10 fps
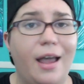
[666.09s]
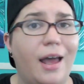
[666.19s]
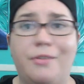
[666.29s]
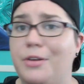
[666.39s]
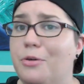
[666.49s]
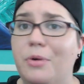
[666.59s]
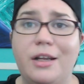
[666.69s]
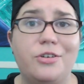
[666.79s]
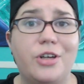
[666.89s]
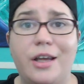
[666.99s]
And if you
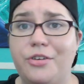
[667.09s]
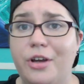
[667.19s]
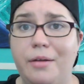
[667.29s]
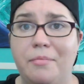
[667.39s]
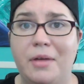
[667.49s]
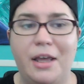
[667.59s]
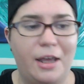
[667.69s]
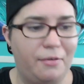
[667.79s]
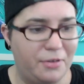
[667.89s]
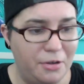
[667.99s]
wouldn't change it,
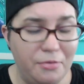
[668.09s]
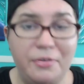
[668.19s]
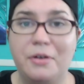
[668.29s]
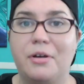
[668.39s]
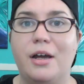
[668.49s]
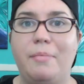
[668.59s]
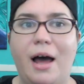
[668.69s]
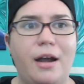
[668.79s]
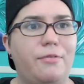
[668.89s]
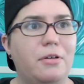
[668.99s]
if you feel good
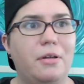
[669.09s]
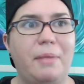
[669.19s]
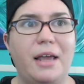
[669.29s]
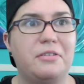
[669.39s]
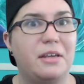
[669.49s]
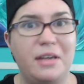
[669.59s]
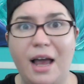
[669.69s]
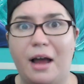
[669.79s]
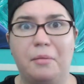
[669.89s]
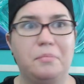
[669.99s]
about it, if you look back and you said,
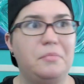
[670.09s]
yeah,